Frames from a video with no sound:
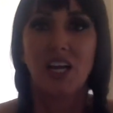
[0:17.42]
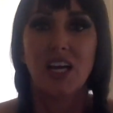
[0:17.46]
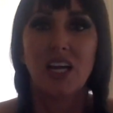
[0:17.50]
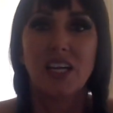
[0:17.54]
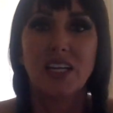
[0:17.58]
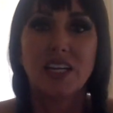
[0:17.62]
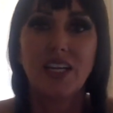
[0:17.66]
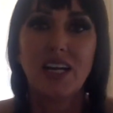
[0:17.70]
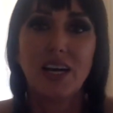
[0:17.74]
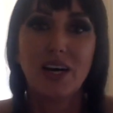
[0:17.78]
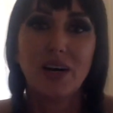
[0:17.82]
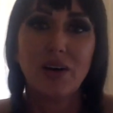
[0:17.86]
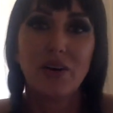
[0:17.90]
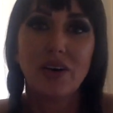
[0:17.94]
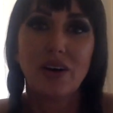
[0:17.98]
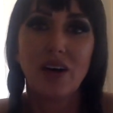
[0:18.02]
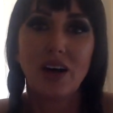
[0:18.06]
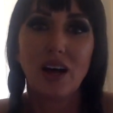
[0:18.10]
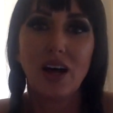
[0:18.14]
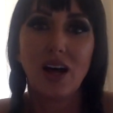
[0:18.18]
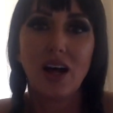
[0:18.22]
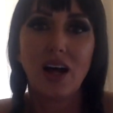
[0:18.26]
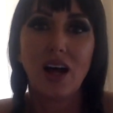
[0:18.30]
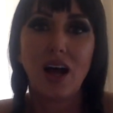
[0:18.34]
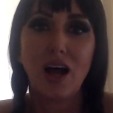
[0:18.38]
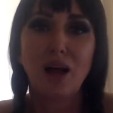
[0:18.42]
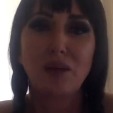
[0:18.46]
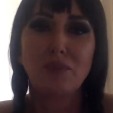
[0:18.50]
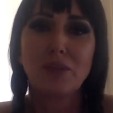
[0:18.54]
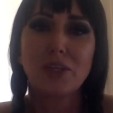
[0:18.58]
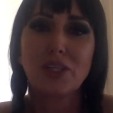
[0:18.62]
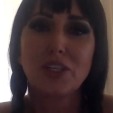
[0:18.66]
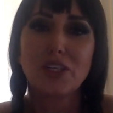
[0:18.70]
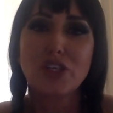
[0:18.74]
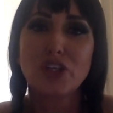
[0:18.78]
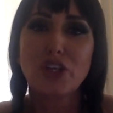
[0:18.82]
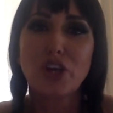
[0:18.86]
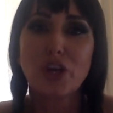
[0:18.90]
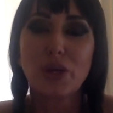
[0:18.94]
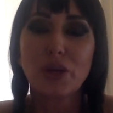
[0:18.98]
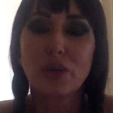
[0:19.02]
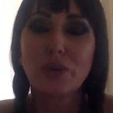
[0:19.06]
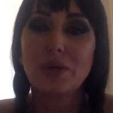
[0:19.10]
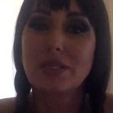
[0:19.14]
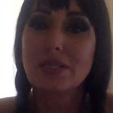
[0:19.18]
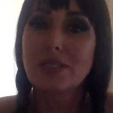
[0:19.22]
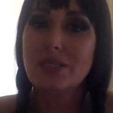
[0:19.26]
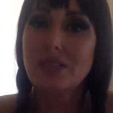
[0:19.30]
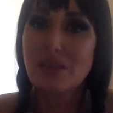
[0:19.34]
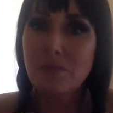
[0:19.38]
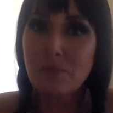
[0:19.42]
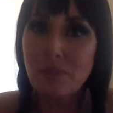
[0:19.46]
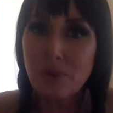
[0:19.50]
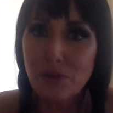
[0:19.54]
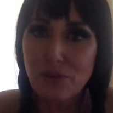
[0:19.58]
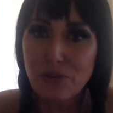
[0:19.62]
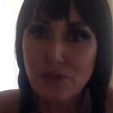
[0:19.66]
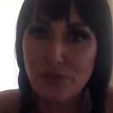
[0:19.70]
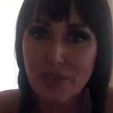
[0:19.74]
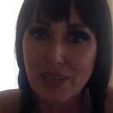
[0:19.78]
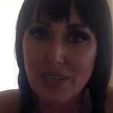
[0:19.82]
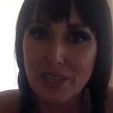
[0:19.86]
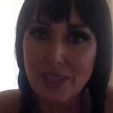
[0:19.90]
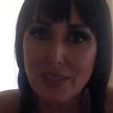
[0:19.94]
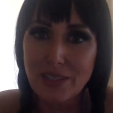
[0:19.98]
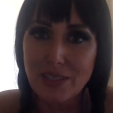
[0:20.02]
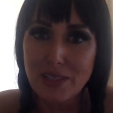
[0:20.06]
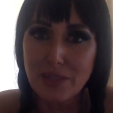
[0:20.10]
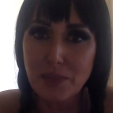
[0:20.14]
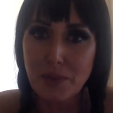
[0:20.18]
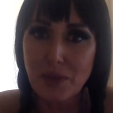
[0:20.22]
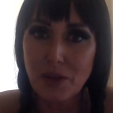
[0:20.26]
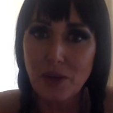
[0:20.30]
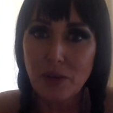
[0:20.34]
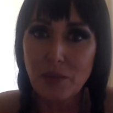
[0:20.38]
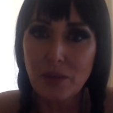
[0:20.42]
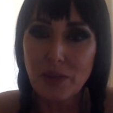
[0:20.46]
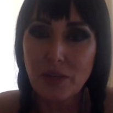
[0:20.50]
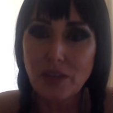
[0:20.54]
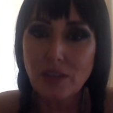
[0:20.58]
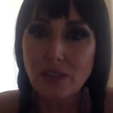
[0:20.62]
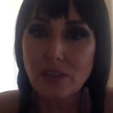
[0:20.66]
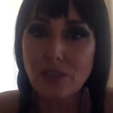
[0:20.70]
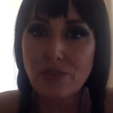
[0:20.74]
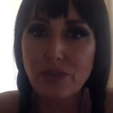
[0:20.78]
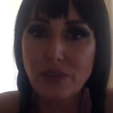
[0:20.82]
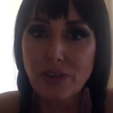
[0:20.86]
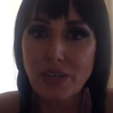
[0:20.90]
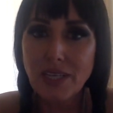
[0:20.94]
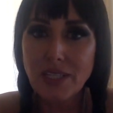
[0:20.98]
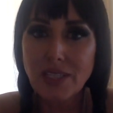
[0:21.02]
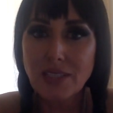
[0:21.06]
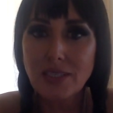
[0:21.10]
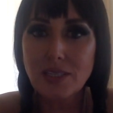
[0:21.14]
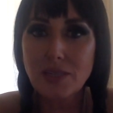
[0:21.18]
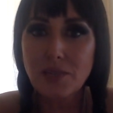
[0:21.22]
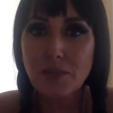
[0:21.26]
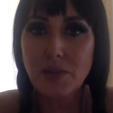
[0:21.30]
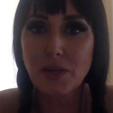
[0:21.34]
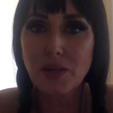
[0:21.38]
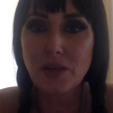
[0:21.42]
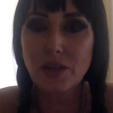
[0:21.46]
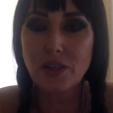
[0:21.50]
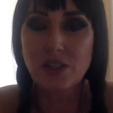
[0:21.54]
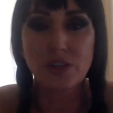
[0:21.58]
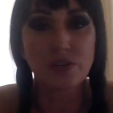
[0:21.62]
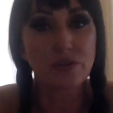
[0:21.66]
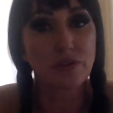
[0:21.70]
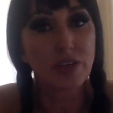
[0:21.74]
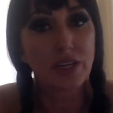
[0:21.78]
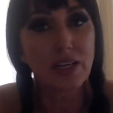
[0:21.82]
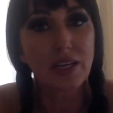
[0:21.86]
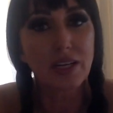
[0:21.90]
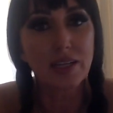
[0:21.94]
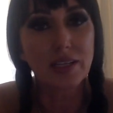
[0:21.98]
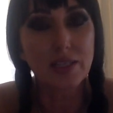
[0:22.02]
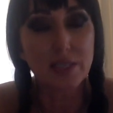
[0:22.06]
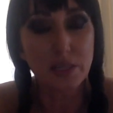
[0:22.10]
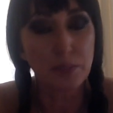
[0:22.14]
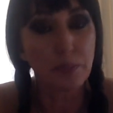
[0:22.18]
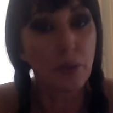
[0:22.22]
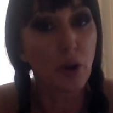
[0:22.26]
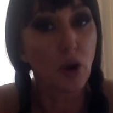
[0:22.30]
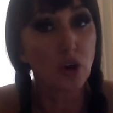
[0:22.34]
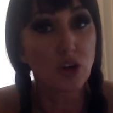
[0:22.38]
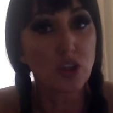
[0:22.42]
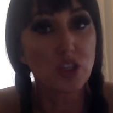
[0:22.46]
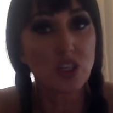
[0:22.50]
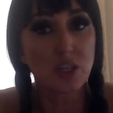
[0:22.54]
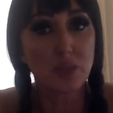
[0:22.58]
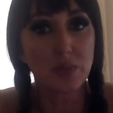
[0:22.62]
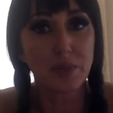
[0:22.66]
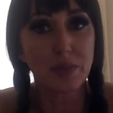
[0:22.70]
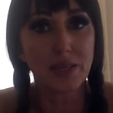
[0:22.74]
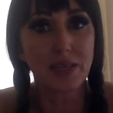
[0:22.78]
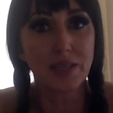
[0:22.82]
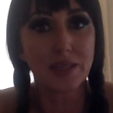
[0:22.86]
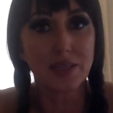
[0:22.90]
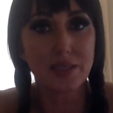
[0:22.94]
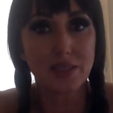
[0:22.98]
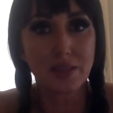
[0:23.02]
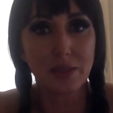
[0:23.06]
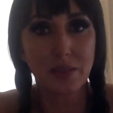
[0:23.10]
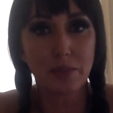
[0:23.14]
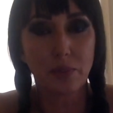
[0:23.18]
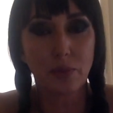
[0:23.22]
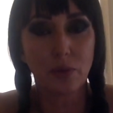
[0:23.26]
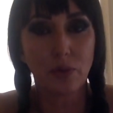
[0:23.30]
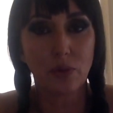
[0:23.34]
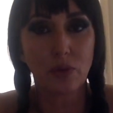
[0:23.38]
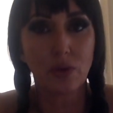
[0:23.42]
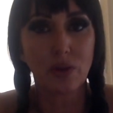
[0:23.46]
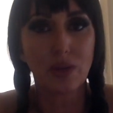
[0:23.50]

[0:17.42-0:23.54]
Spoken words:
Now, I'm going to show you a simple freezer spell because freezer spells are really supposed to be simple.